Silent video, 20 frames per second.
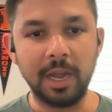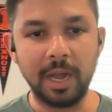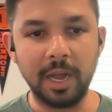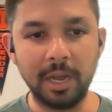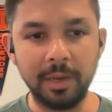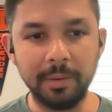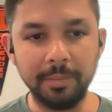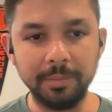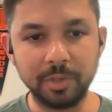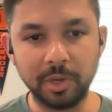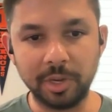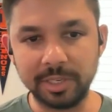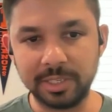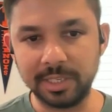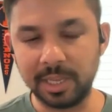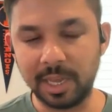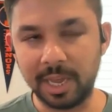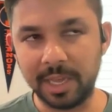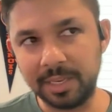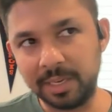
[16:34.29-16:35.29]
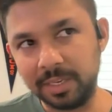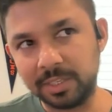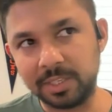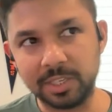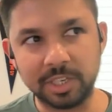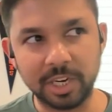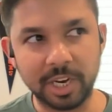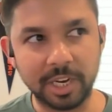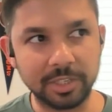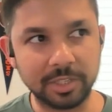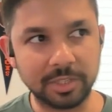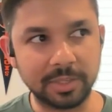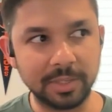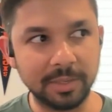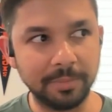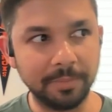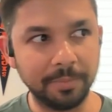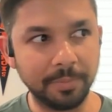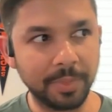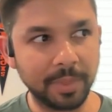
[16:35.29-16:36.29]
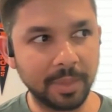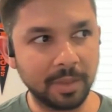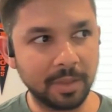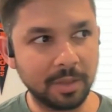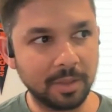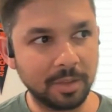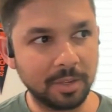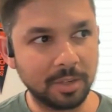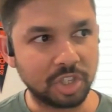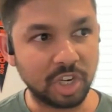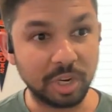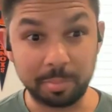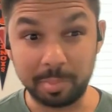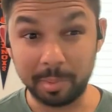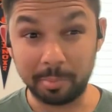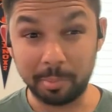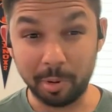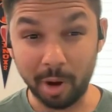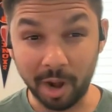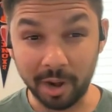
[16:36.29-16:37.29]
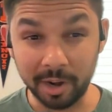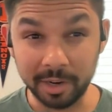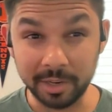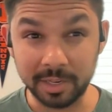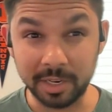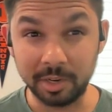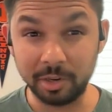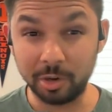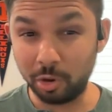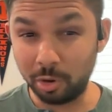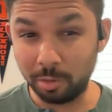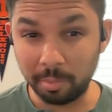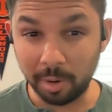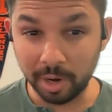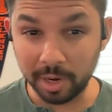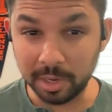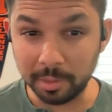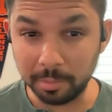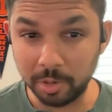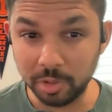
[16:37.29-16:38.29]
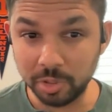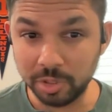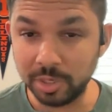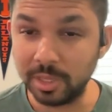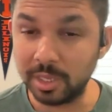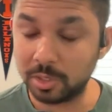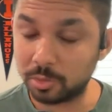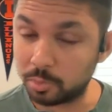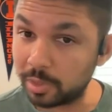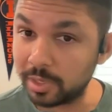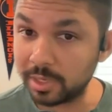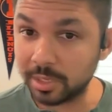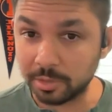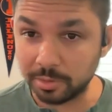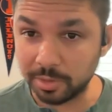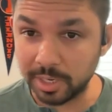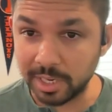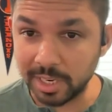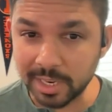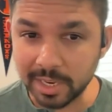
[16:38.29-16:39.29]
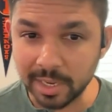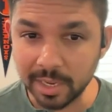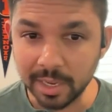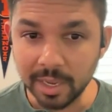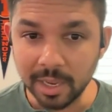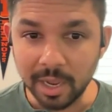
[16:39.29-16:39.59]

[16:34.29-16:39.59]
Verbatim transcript: Um, so it's I think it's a chance to shape a product and go to market motion that's really unique.